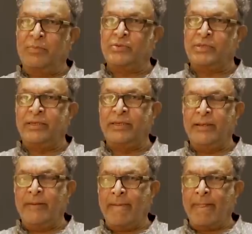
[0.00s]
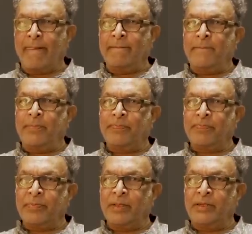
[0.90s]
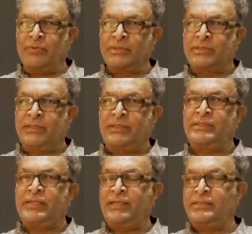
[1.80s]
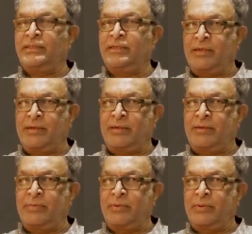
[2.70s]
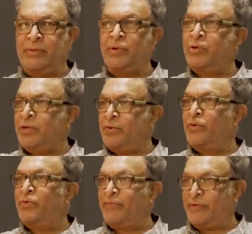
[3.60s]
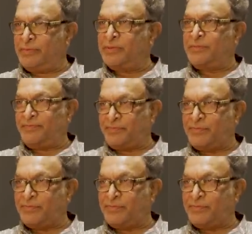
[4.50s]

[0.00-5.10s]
mostly it was criticizing about our own films.